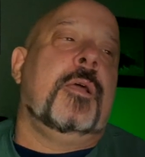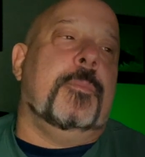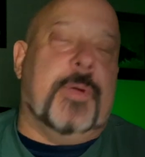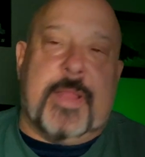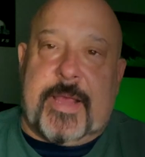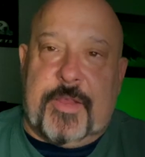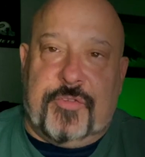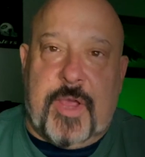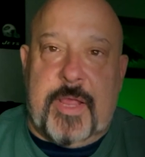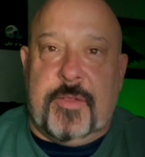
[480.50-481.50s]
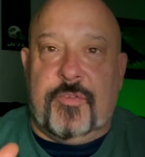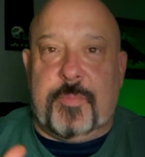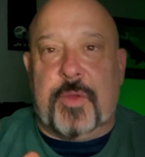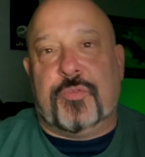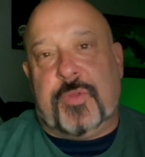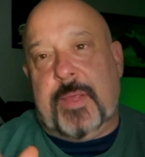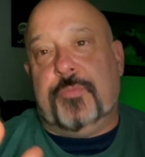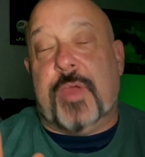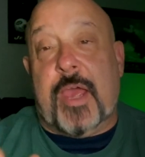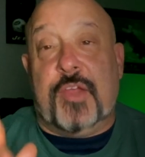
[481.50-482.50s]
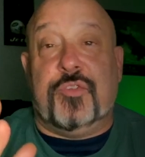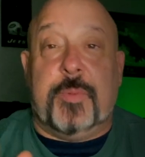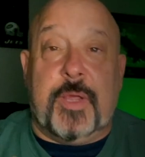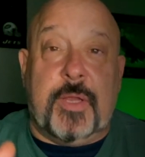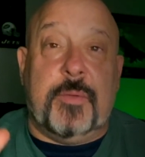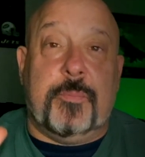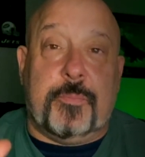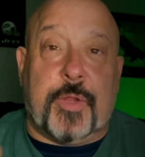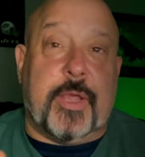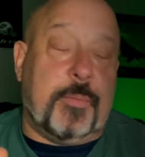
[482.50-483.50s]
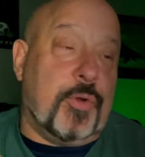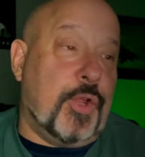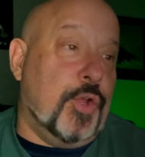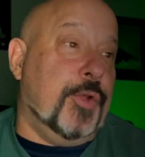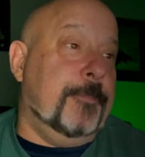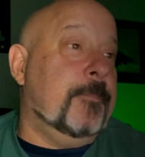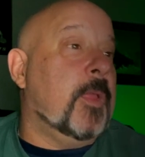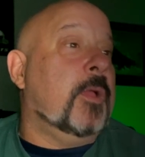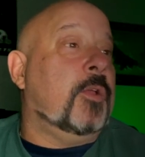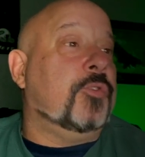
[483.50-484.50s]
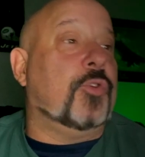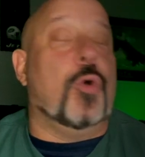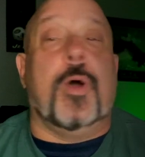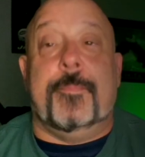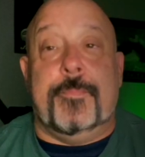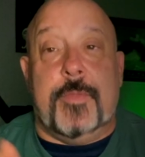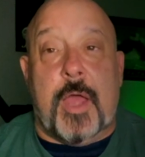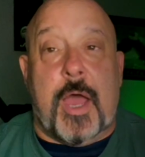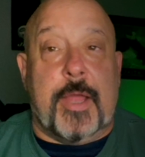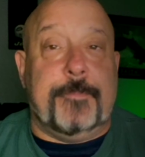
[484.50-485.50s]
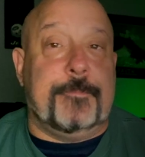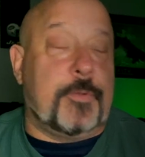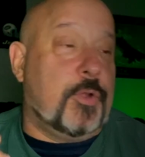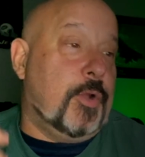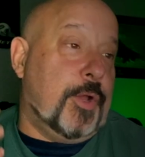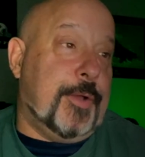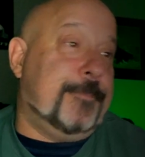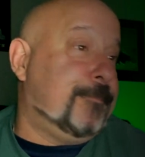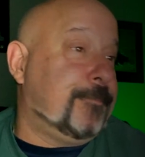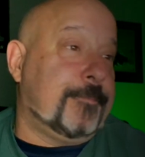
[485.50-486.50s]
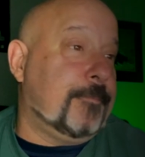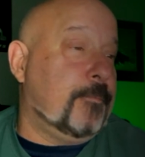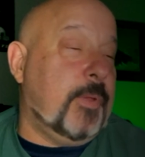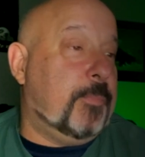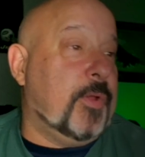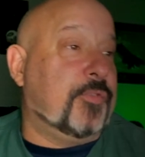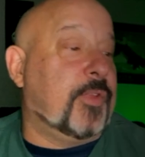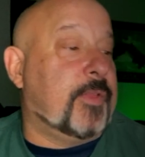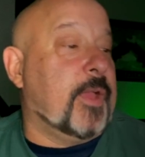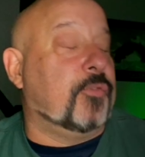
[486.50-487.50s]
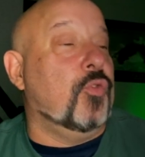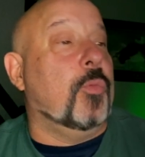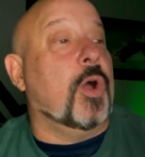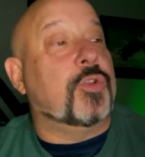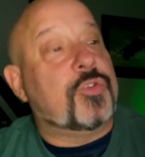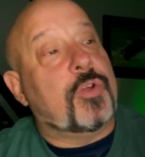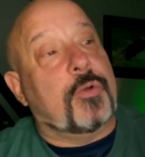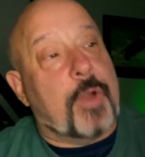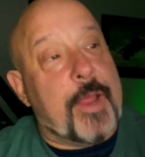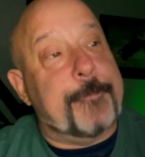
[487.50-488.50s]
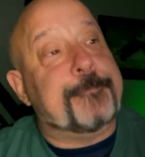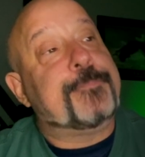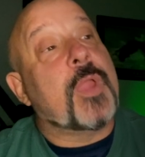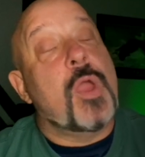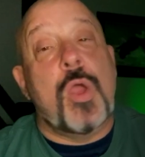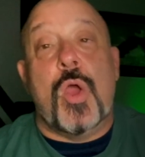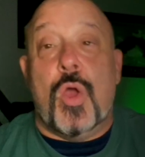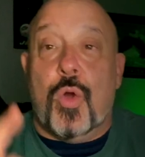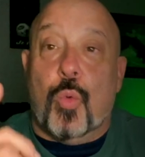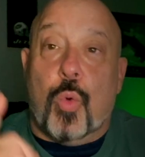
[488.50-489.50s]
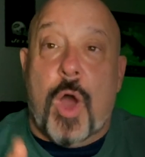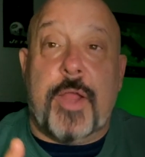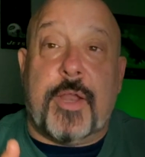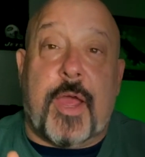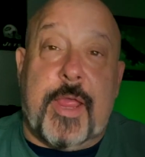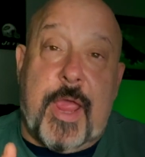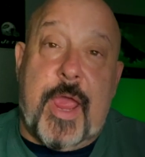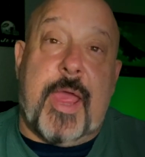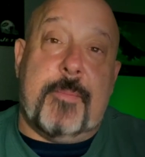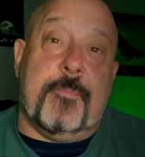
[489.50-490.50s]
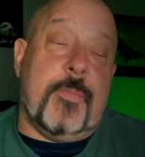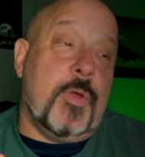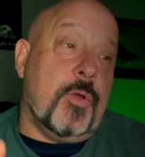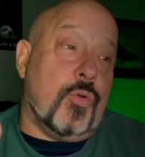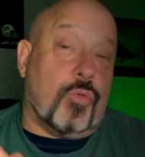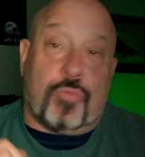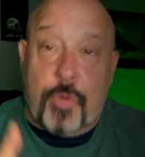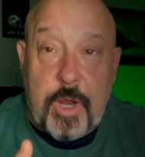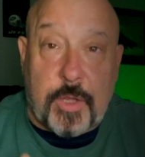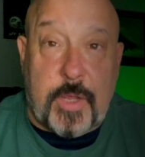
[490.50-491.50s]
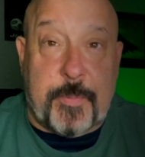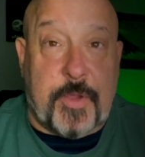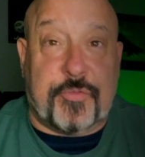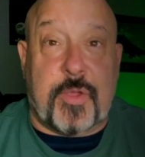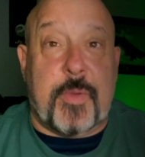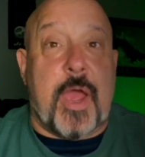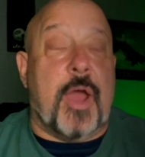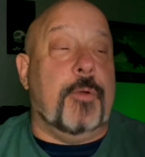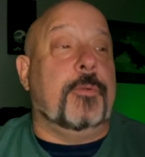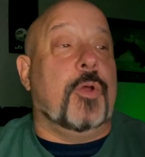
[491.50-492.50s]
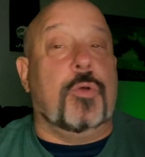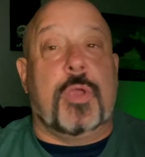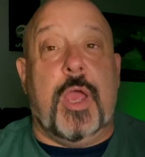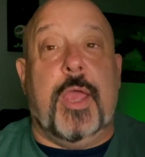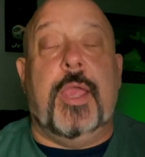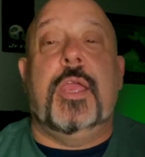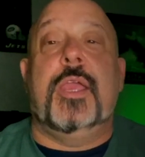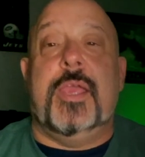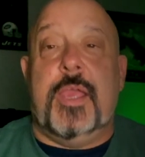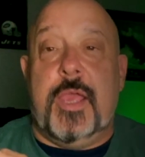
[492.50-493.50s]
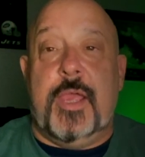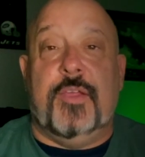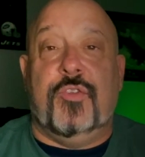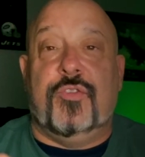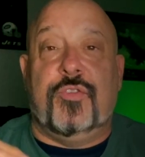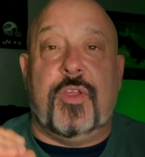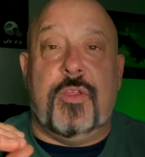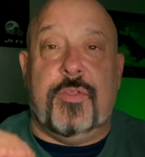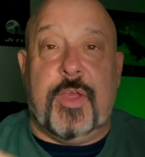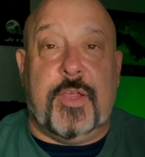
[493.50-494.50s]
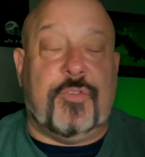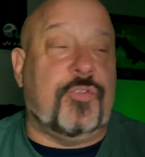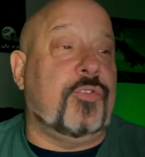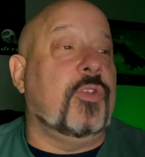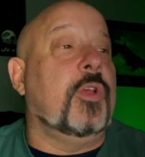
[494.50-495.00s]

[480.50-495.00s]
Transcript: But like I said, special teams has been playing pretty good. So I'm not going to be pissed at that too much. All right. What I am really pissed about, okay, is this.